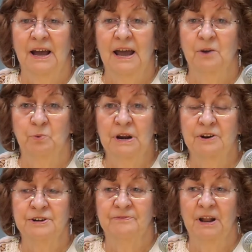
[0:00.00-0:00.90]
And we are
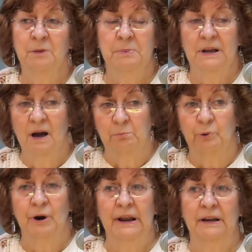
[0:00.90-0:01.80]
developing a
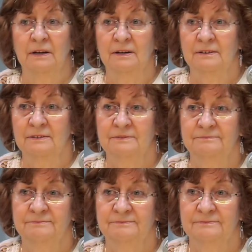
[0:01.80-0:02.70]
brain.
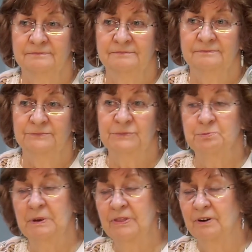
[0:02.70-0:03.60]
It's
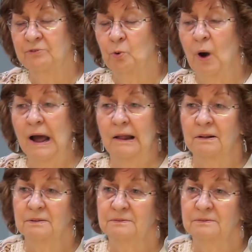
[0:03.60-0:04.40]
been there for a while.